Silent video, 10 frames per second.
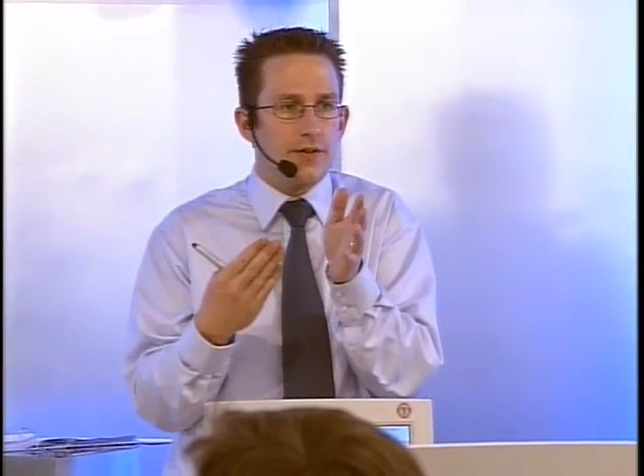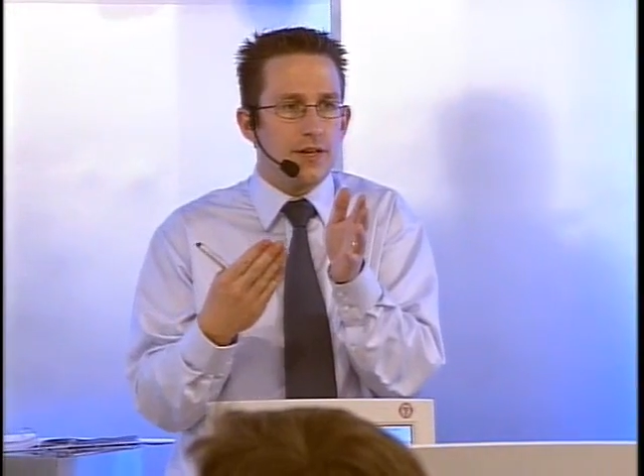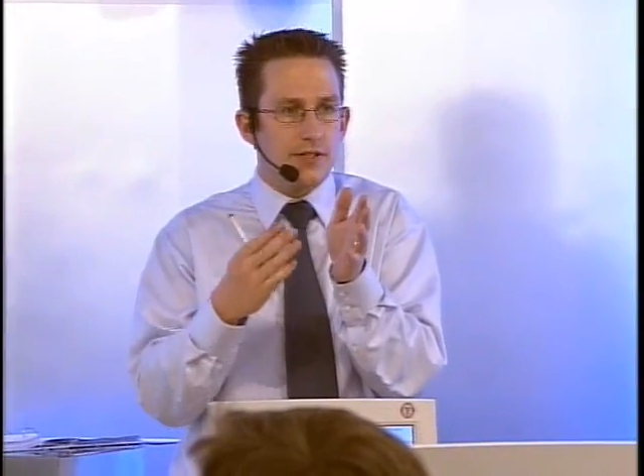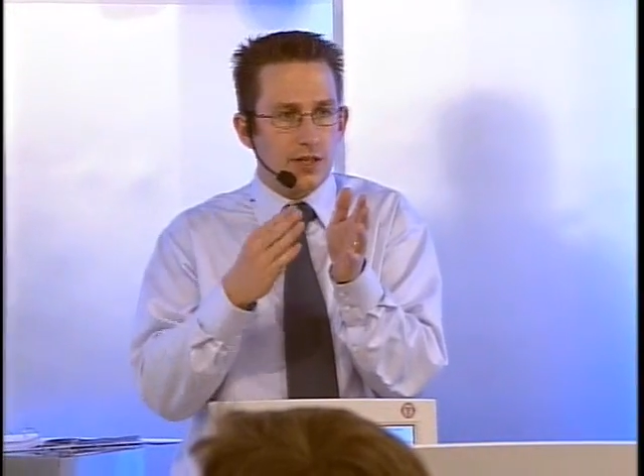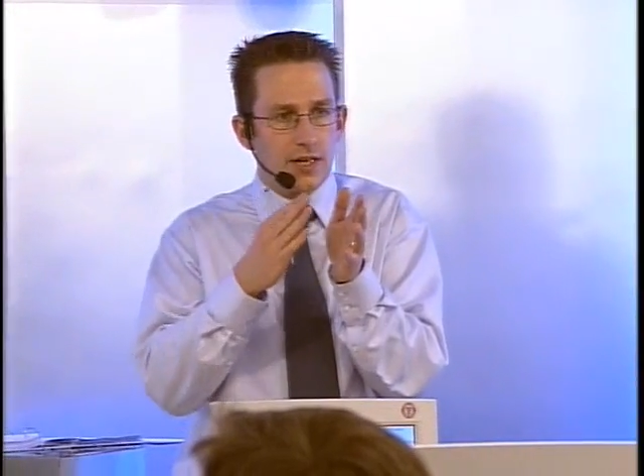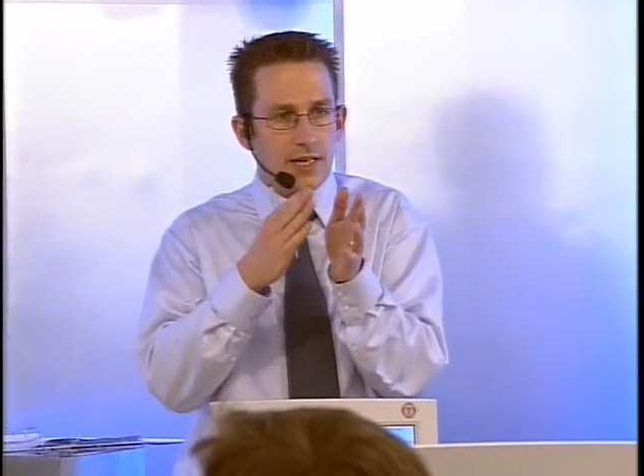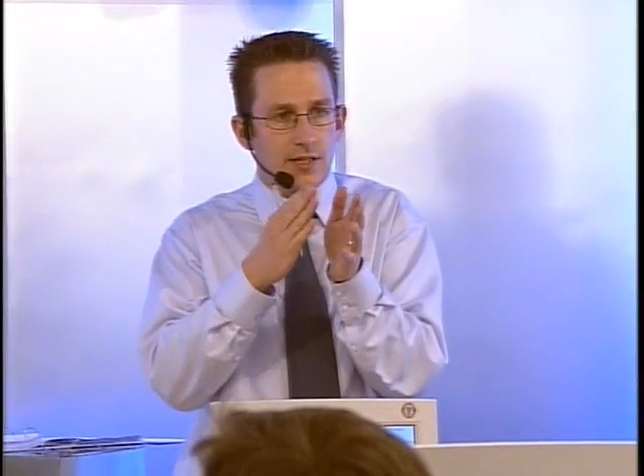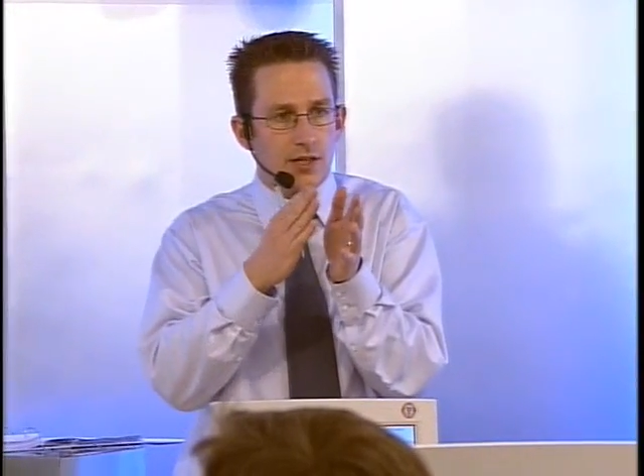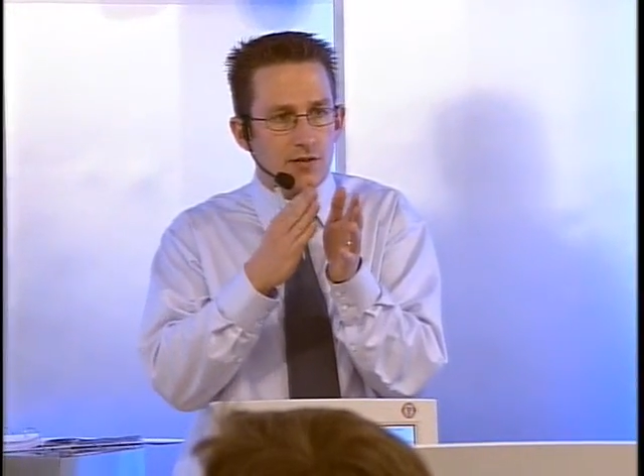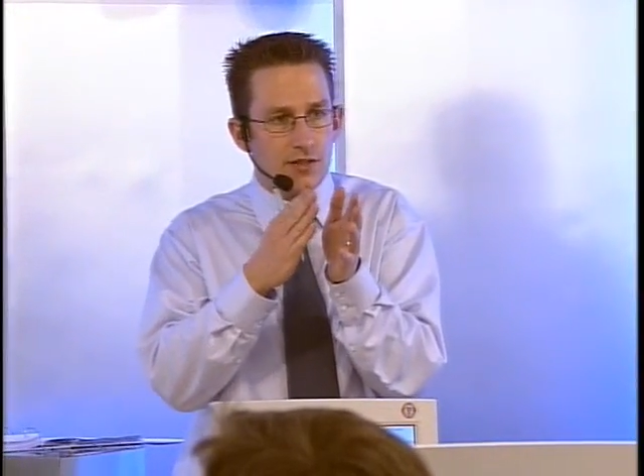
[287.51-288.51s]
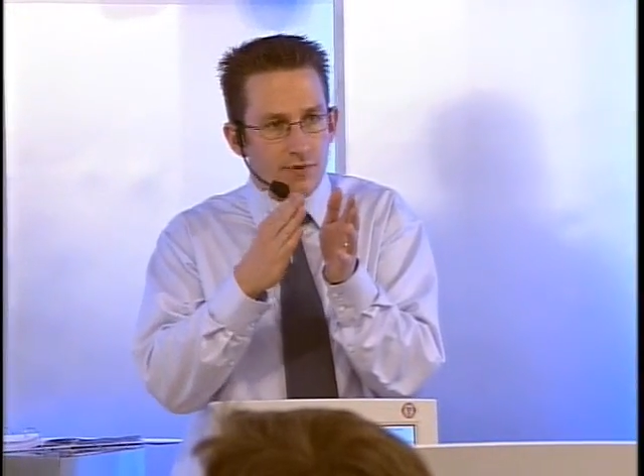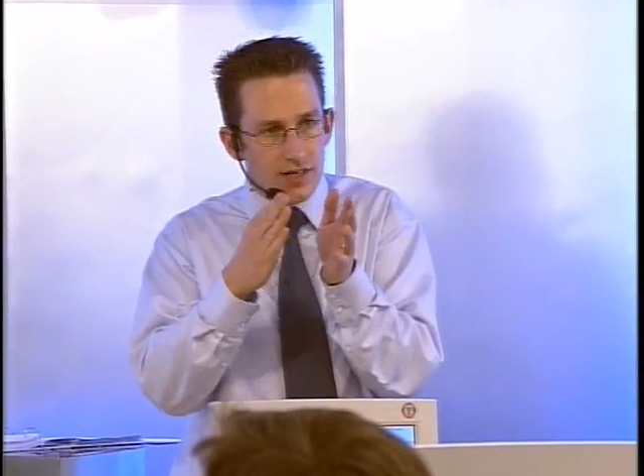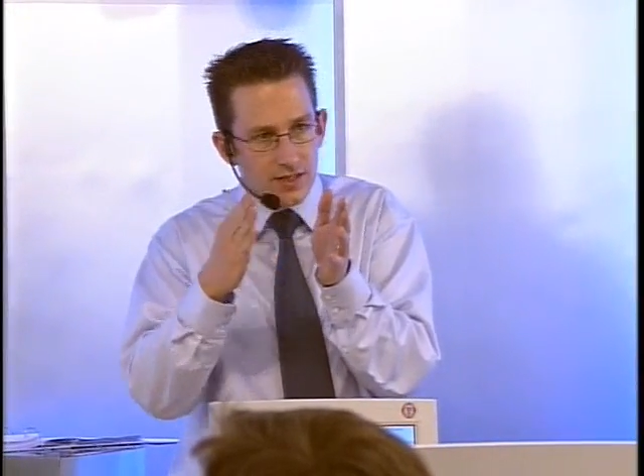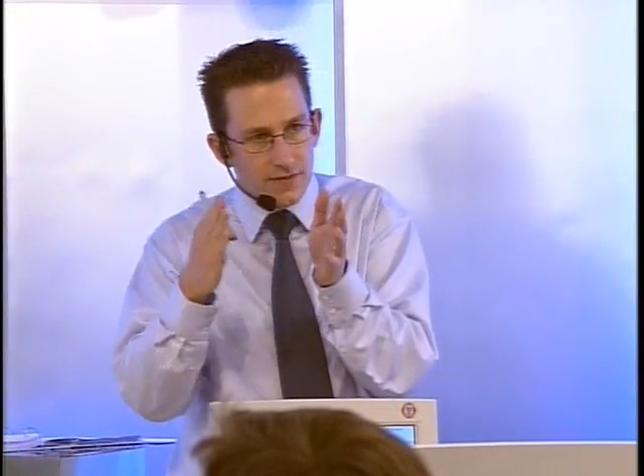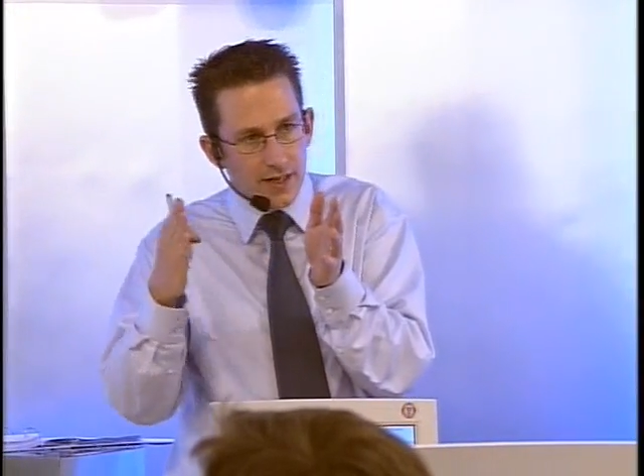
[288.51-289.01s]
that he's going to need to use the
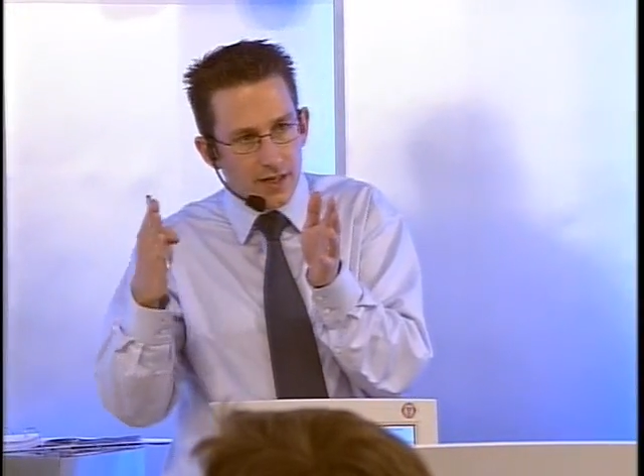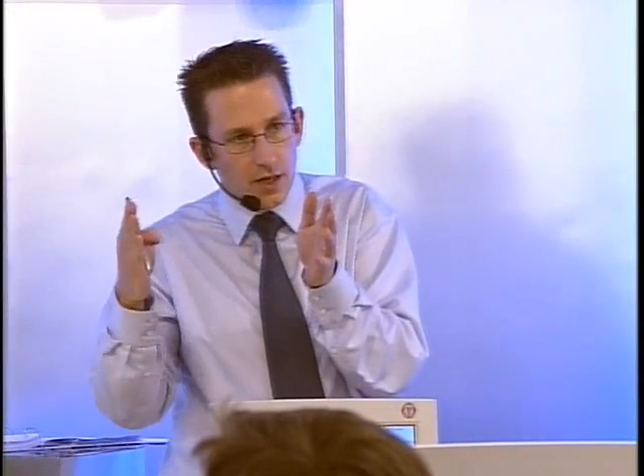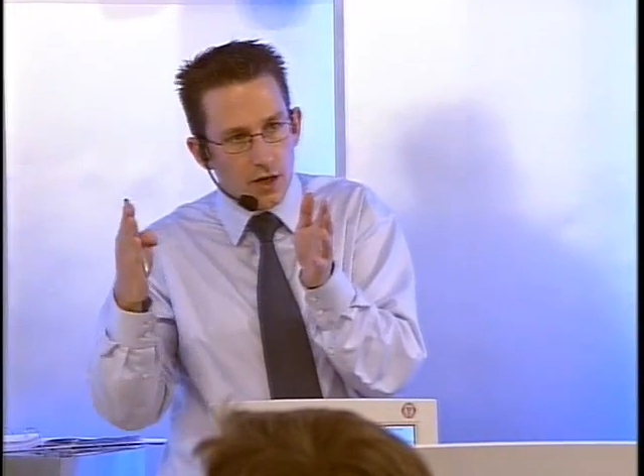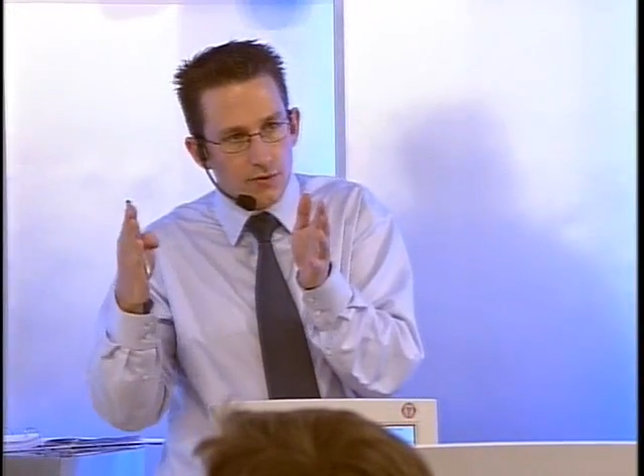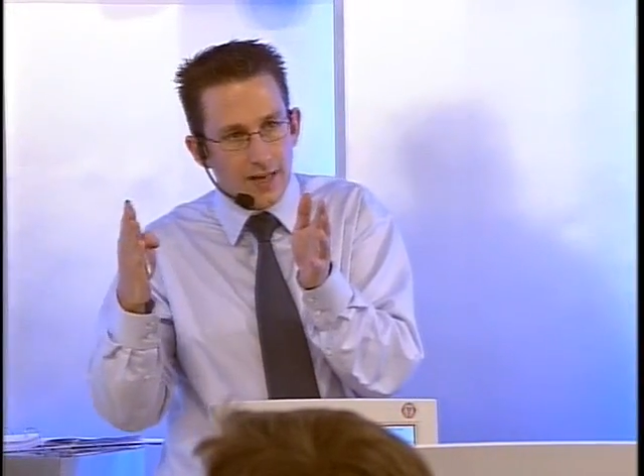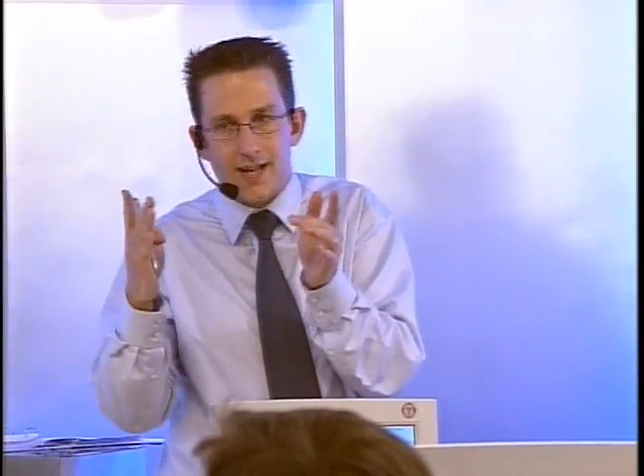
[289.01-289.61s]
rest of that code